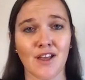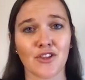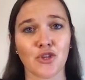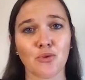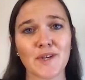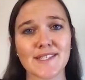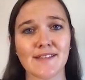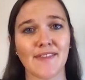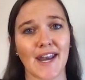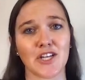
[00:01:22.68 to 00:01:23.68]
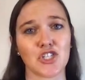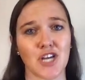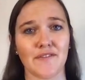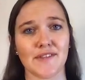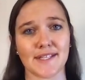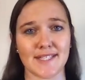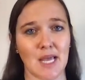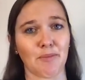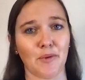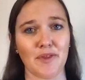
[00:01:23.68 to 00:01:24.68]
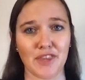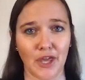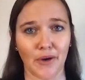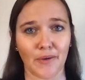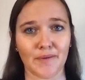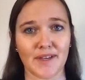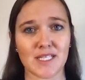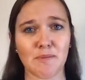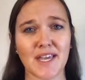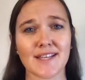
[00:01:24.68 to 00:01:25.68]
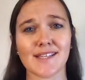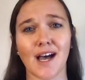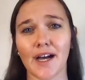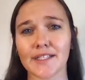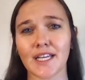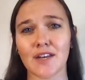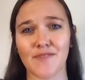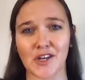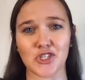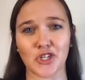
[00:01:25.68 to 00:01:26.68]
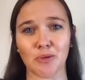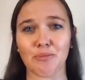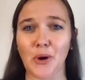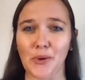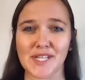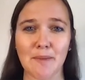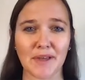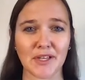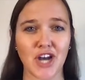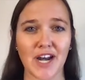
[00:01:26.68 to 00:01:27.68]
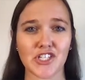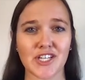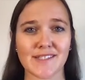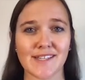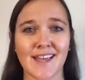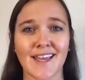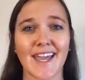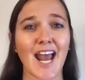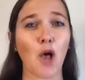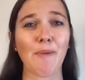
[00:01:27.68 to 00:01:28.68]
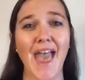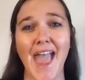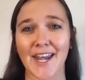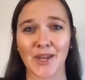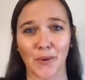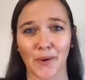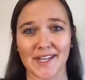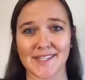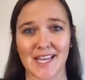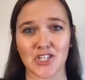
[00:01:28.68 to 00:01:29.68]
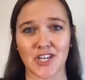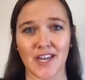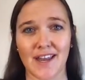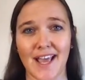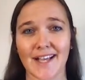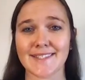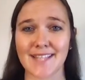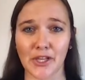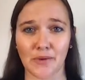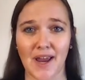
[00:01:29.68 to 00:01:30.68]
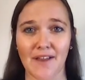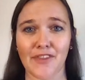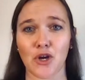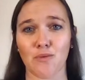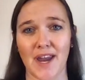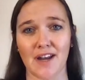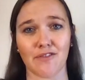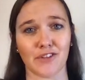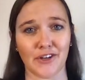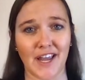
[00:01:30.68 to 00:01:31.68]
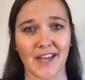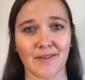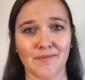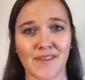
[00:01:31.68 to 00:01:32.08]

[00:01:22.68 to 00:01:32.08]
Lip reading: The reason that I share this example with you is because unconventional prototyping strategies can help any organization accelerate their rate of learning.